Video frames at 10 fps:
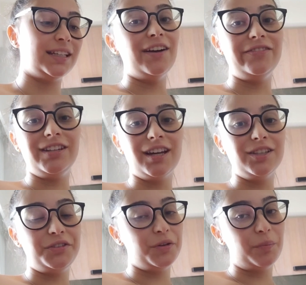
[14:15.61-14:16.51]
I've
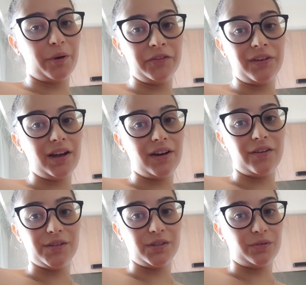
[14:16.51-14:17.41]
done 2.5
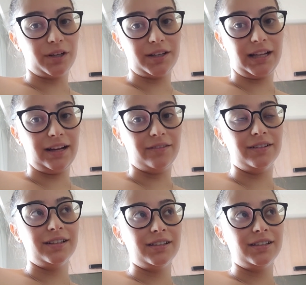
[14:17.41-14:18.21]
hours of work now.